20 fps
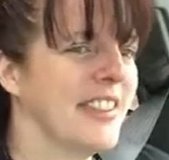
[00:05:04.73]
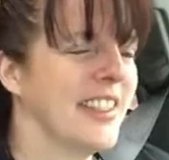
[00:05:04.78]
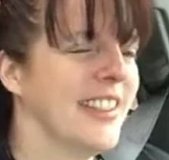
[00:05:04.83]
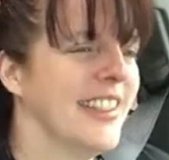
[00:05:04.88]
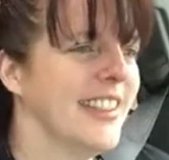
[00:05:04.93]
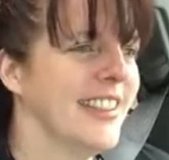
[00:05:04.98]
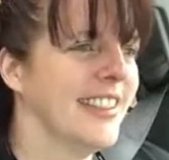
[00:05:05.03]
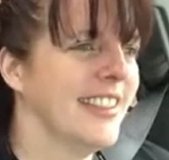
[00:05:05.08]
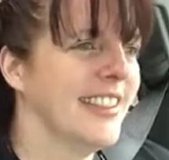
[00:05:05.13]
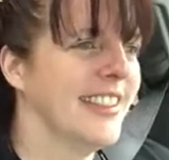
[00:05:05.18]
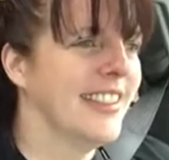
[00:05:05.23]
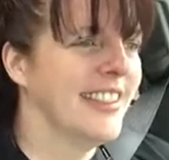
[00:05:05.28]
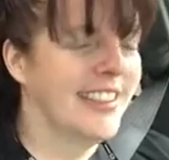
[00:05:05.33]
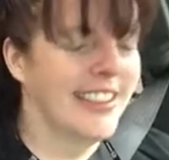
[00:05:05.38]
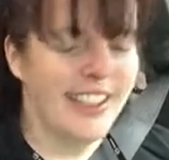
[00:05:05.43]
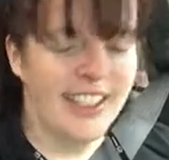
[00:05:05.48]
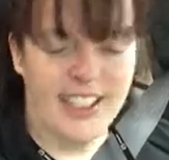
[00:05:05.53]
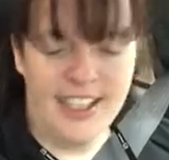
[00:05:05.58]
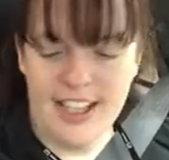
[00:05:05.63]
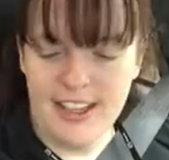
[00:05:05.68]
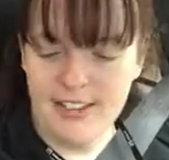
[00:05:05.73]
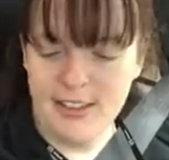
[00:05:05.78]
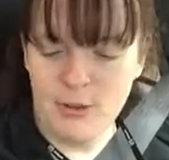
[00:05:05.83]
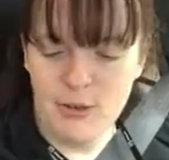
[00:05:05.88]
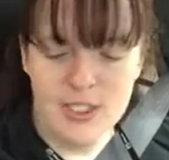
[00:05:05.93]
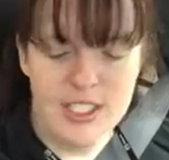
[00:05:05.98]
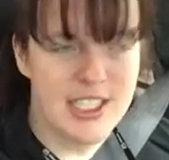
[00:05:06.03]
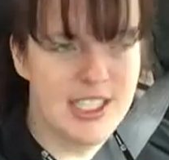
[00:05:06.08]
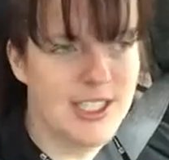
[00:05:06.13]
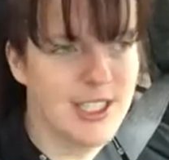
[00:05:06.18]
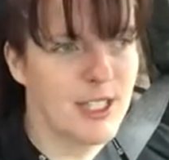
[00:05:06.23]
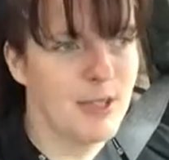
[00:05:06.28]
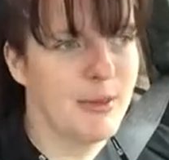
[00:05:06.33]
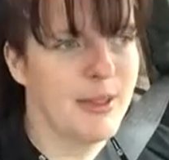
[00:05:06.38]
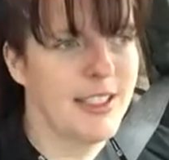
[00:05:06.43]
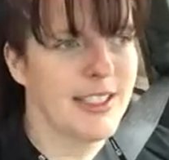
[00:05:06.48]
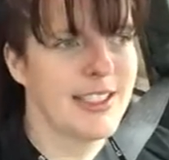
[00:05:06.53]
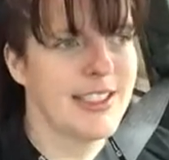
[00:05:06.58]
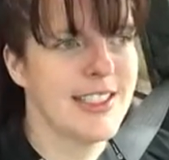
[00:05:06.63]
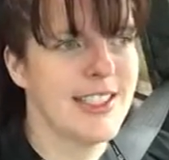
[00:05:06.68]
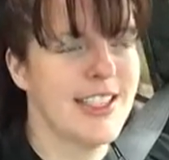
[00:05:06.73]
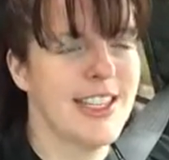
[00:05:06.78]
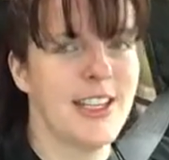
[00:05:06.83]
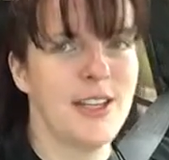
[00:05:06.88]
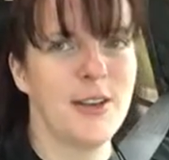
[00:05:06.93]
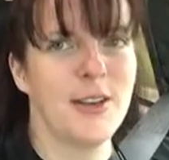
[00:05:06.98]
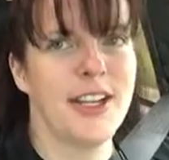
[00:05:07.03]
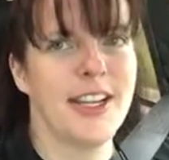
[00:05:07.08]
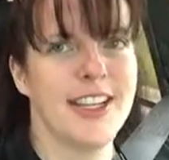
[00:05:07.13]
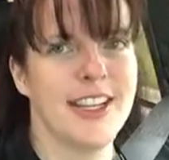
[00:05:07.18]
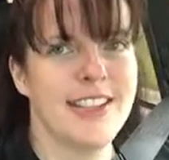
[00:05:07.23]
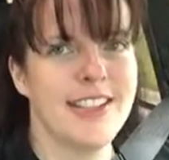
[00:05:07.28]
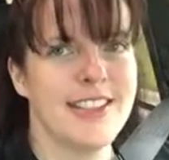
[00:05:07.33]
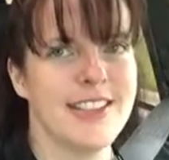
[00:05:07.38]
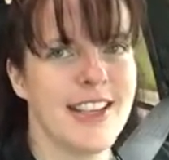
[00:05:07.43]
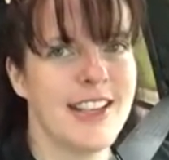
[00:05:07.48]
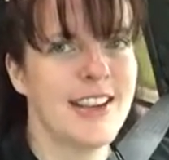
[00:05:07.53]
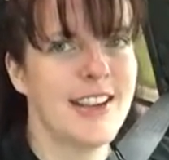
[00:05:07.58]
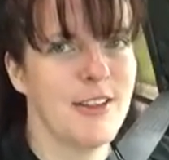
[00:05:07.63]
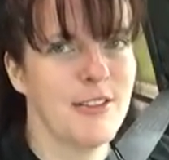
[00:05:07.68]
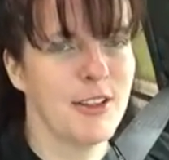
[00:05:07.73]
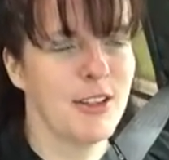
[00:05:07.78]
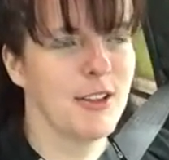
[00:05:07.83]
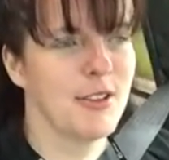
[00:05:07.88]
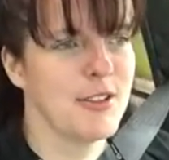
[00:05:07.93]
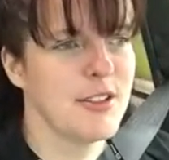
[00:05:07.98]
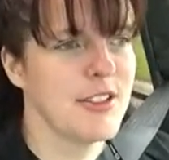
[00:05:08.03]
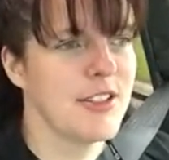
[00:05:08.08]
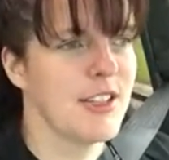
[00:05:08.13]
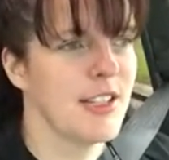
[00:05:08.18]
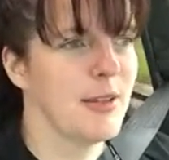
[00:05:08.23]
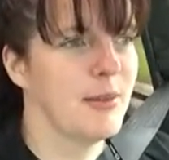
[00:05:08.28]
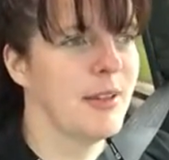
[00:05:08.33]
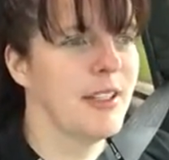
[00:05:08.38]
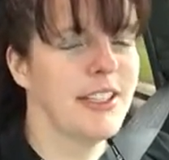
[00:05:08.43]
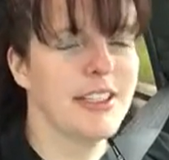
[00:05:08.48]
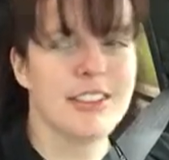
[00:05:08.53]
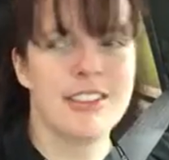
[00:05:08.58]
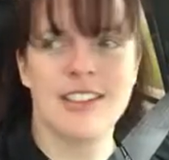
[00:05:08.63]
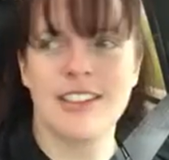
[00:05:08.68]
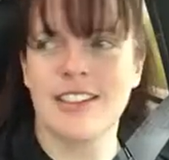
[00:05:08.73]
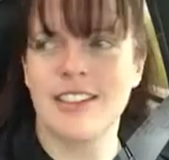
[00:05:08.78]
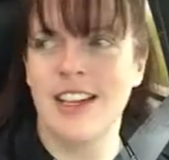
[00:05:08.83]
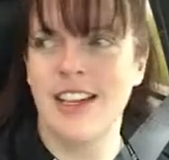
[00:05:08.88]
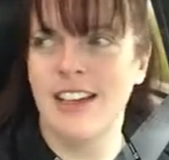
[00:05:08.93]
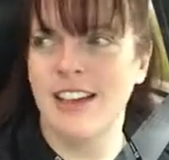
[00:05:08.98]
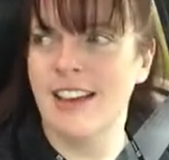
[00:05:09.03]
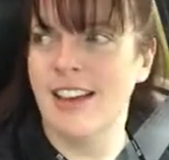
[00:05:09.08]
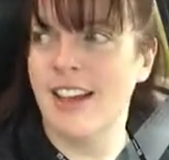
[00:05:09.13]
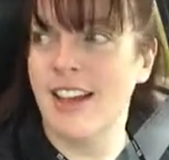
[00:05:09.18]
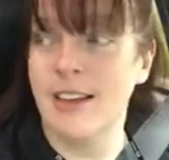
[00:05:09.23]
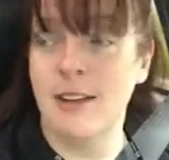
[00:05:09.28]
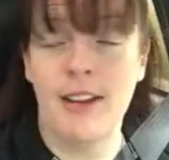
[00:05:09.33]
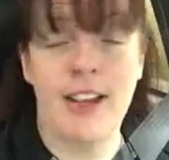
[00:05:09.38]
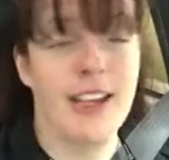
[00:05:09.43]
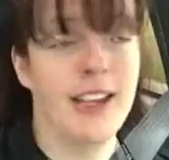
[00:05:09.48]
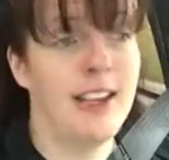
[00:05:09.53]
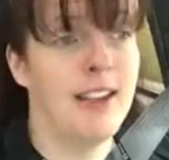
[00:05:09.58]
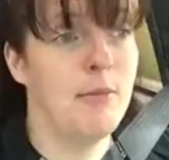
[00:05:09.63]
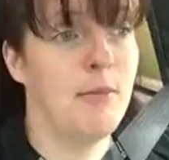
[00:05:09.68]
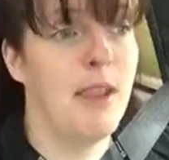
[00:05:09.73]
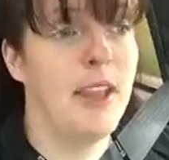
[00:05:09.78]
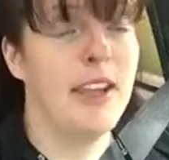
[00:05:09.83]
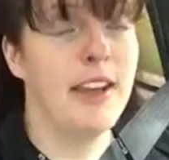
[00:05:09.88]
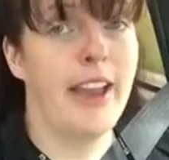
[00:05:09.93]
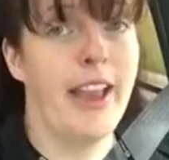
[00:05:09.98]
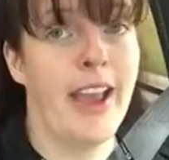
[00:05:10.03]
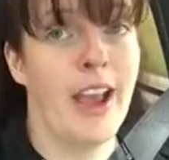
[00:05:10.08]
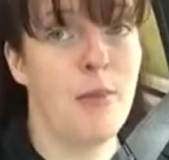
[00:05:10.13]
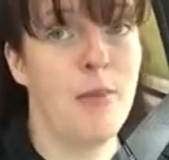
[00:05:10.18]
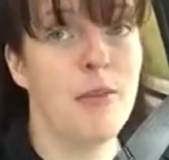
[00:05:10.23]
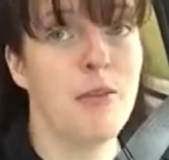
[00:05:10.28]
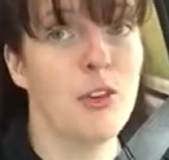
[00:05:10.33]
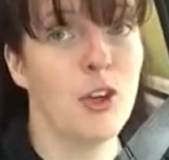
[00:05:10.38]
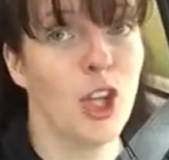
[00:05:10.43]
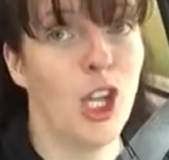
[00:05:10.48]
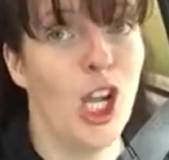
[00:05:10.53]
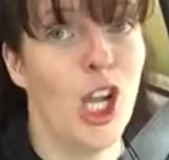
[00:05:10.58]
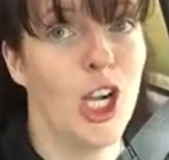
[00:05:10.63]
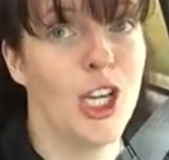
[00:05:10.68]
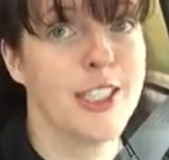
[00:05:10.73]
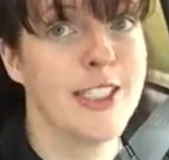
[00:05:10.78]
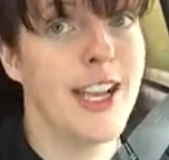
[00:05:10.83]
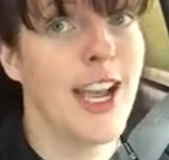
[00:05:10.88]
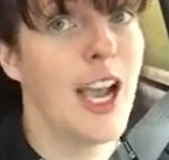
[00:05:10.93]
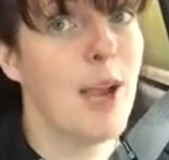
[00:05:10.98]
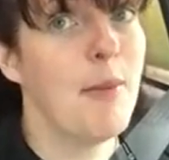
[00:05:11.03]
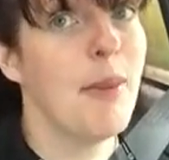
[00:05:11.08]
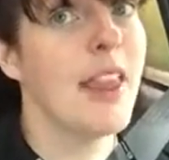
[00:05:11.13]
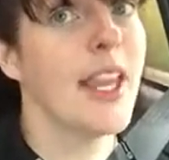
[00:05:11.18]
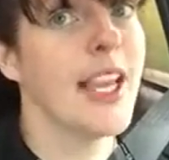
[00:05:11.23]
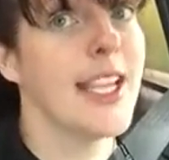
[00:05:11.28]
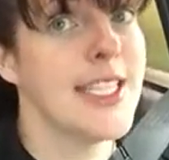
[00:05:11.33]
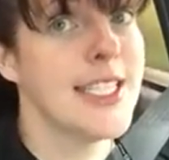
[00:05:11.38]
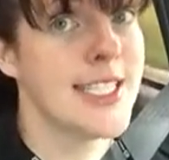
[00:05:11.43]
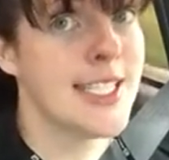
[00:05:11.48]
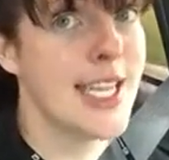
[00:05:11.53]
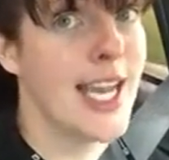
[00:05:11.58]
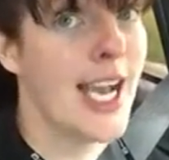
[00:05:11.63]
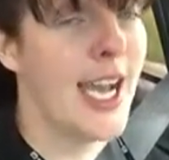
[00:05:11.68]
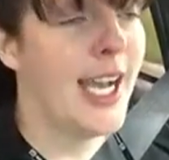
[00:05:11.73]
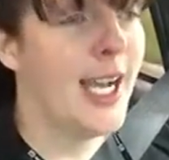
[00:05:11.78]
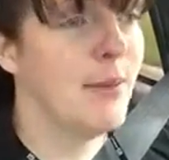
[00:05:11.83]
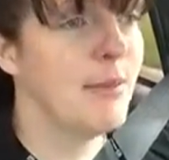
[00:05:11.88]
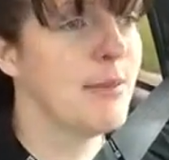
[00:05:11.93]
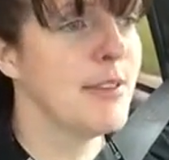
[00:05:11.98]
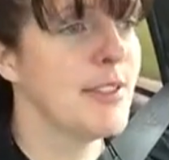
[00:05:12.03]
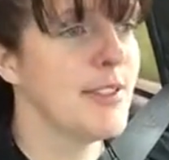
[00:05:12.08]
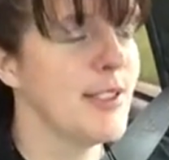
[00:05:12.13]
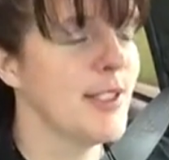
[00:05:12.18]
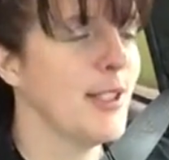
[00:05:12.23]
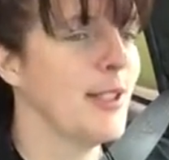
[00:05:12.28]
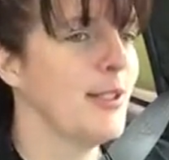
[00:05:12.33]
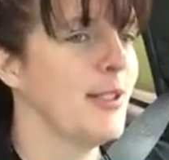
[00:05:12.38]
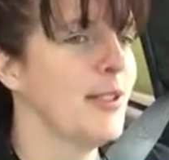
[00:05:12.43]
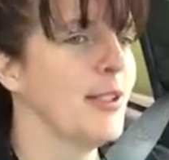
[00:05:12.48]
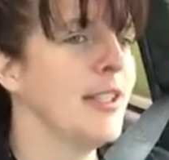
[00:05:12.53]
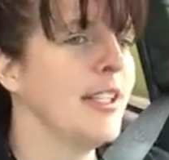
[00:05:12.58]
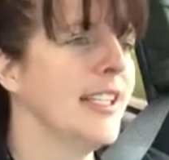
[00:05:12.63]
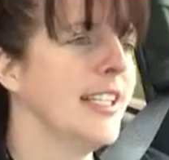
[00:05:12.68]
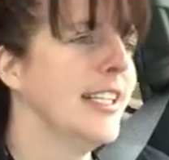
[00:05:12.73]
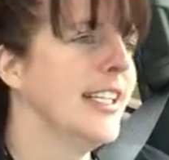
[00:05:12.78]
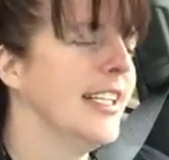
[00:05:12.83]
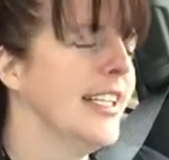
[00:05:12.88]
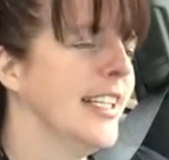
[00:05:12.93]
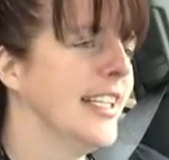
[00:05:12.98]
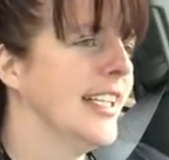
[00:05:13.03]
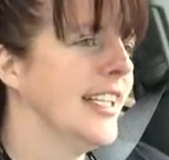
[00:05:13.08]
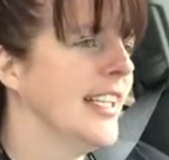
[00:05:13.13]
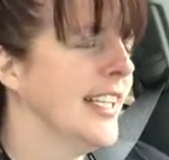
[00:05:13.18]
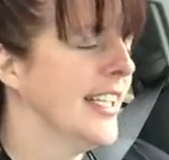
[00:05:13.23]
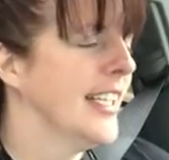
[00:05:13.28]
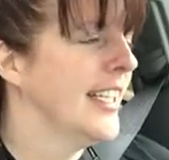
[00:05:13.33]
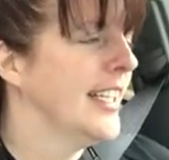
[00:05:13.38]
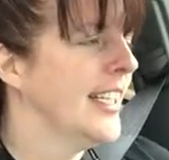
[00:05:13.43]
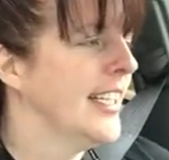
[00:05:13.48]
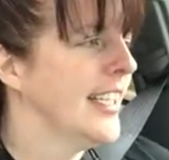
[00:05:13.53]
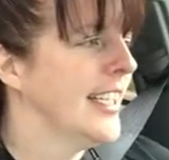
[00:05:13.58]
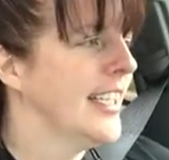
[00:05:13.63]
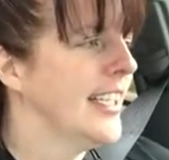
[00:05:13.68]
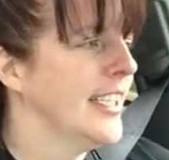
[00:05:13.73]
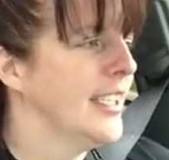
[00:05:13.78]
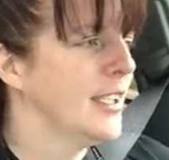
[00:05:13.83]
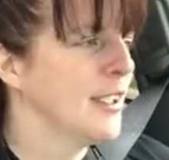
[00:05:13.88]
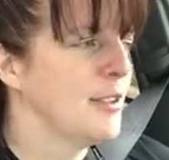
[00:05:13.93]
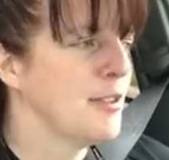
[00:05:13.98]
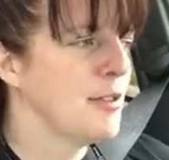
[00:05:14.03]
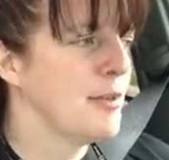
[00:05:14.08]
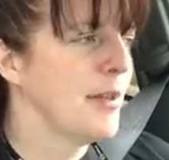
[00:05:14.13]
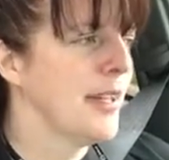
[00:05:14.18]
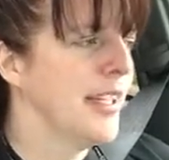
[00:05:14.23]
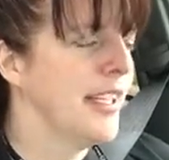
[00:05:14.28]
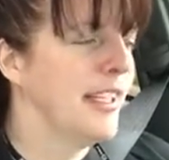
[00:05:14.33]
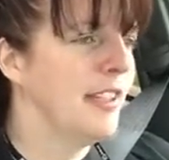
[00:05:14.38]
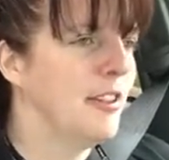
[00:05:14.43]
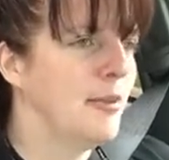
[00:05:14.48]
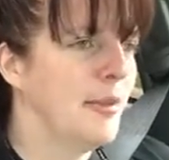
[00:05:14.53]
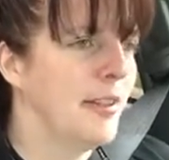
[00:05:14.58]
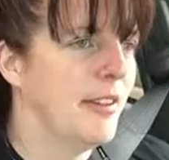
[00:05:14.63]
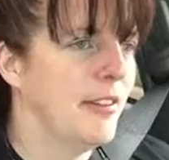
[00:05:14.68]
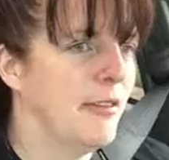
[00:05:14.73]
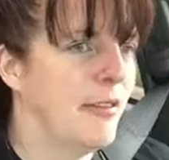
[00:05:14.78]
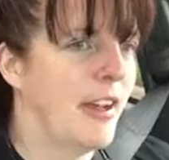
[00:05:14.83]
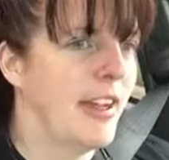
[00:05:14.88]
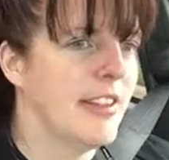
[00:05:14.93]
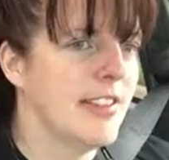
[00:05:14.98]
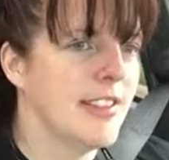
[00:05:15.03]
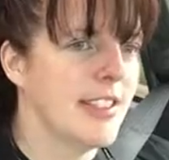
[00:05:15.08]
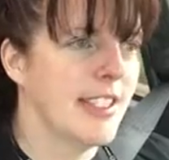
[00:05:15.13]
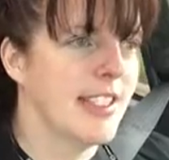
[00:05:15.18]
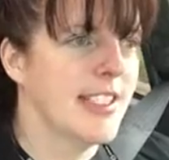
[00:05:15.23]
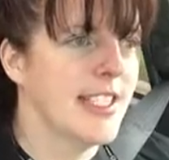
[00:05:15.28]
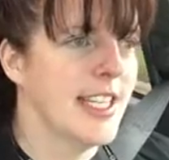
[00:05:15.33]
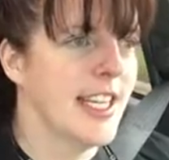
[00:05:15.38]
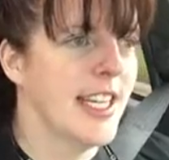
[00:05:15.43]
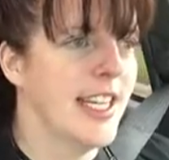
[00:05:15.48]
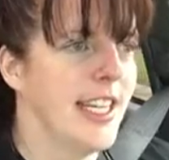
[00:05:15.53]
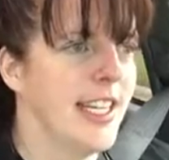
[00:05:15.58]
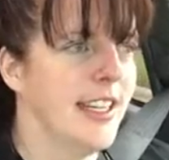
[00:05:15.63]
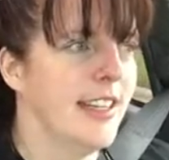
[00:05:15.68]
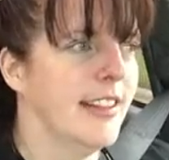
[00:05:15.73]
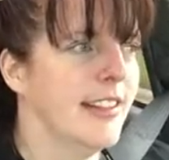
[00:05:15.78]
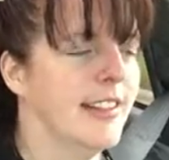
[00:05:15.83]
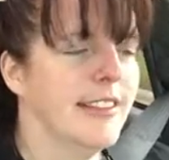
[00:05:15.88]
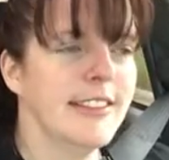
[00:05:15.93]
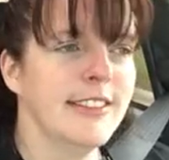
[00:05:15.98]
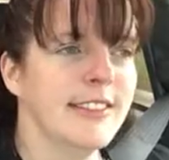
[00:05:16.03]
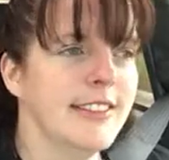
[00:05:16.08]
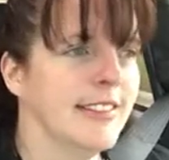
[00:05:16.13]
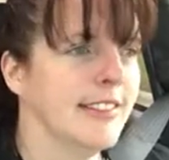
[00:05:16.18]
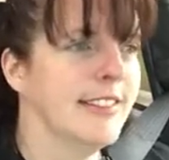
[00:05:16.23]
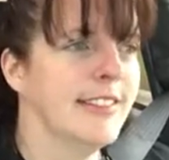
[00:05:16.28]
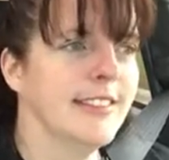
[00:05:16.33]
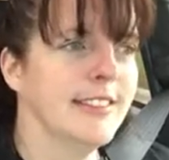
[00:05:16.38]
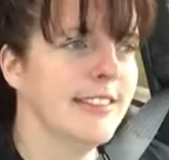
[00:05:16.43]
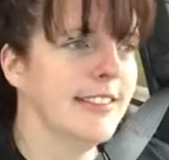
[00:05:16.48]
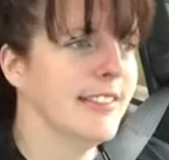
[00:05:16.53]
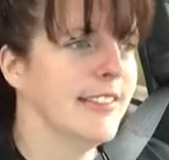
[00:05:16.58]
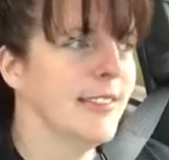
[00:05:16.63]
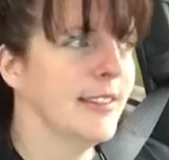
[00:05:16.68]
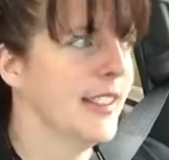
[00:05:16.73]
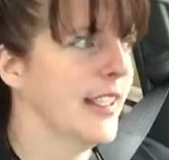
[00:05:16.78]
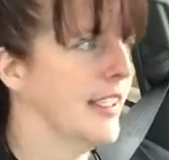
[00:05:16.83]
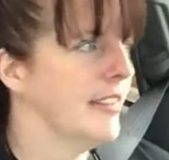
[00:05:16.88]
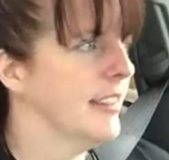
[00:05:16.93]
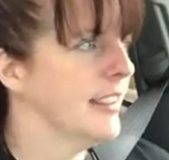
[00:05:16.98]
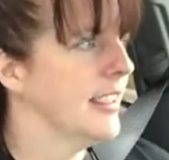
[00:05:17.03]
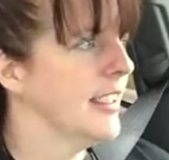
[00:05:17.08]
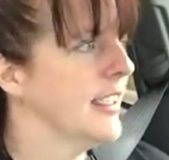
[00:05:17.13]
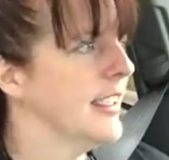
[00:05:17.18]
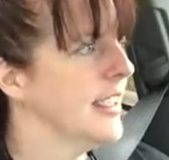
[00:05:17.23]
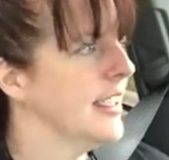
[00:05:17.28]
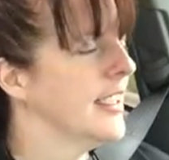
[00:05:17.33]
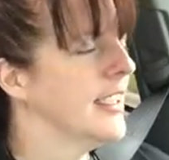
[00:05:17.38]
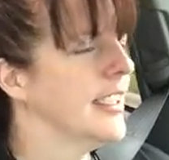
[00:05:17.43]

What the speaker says: and I even went to Starbucks today, you guys. I never go to Starbucks. I made it a habit for a long time, and then I stopped, so there goes my intermittent fasting today. Whatever.